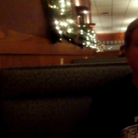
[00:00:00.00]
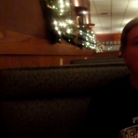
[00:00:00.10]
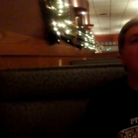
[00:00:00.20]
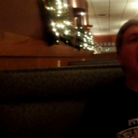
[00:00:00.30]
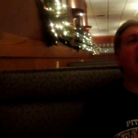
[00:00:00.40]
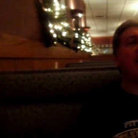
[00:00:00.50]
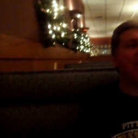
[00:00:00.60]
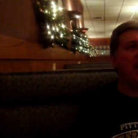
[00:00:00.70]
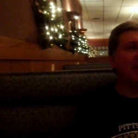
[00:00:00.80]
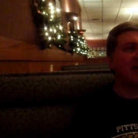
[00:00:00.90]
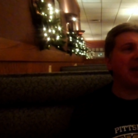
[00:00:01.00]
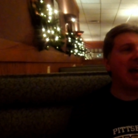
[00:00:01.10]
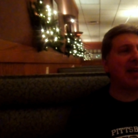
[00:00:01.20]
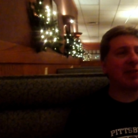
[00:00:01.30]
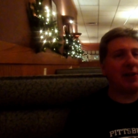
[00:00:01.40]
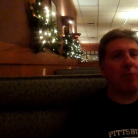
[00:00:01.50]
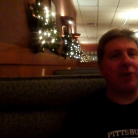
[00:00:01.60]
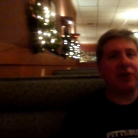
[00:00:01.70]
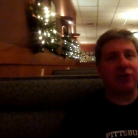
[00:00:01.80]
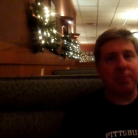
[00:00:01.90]
he's, if he's an athlete,
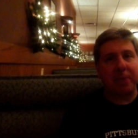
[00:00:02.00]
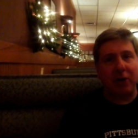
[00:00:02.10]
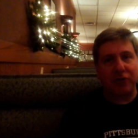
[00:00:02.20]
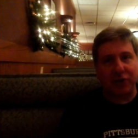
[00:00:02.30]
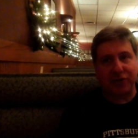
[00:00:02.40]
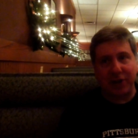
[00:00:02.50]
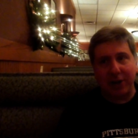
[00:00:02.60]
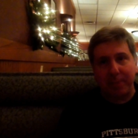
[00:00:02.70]
what's he supposed to say?